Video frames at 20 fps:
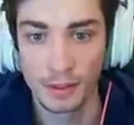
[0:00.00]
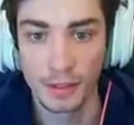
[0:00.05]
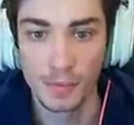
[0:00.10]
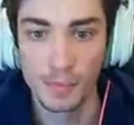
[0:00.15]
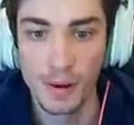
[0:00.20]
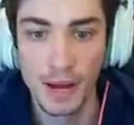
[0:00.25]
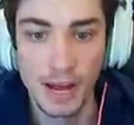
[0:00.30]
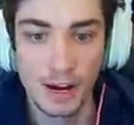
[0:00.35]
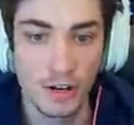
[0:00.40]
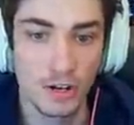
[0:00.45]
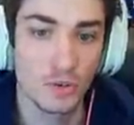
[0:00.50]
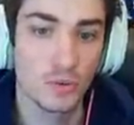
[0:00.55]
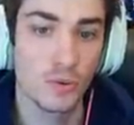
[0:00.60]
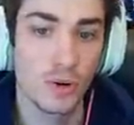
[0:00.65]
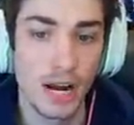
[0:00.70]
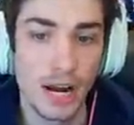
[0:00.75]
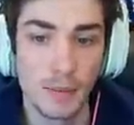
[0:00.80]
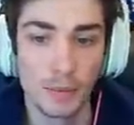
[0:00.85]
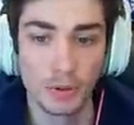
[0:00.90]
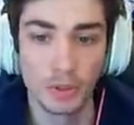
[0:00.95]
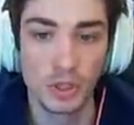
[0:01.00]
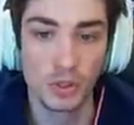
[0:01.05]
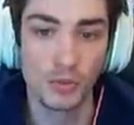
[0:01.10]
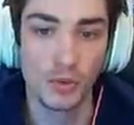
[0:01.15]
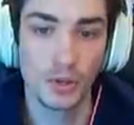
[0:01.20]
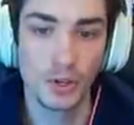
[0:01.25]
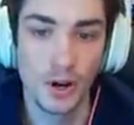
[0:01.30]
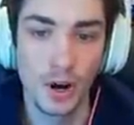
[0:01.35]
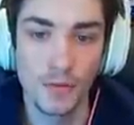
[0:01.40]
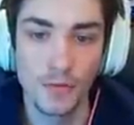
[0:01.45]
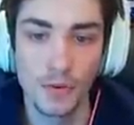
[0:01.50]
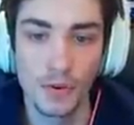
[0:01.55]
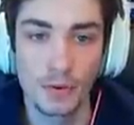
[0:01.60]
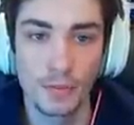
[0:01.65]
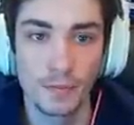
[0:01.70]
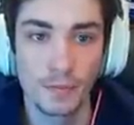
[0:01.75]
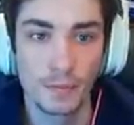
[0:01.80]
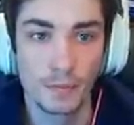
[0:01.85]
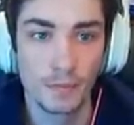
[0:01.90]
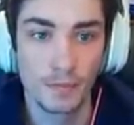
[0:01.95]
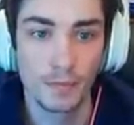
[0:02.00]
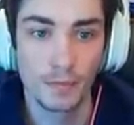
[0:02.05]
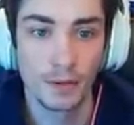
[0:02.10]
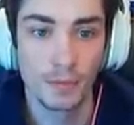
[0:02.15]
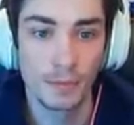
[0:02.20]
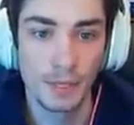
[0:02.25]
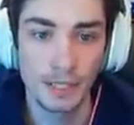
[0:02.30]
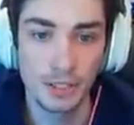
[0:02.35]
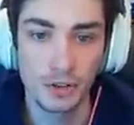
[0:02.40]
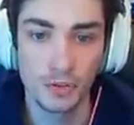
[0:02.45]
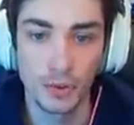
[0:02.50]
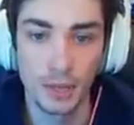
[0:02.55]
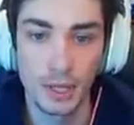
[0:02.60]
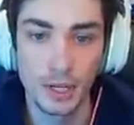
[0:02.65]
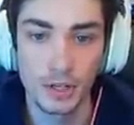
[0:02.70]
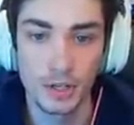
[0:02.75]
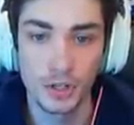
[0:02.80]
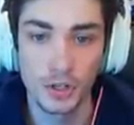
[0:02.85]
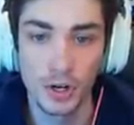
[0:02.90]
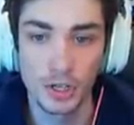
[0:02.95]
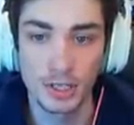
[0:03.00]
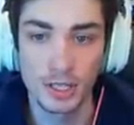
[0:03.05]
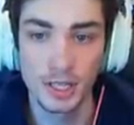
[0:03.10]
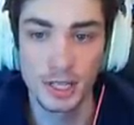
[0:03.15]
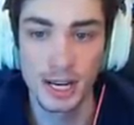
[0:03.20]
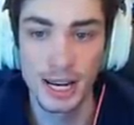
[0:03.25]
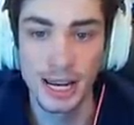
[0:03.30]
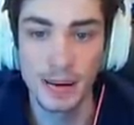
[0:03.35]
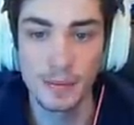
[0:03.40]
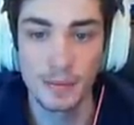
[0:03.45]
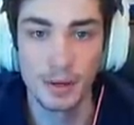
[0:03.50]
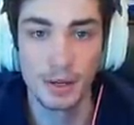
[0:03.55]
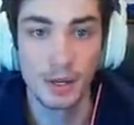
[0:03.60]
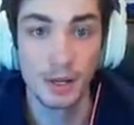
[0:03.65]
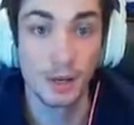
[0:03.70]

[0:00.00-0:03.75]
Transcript: the Packers were able to recover. That's a really good start to the game.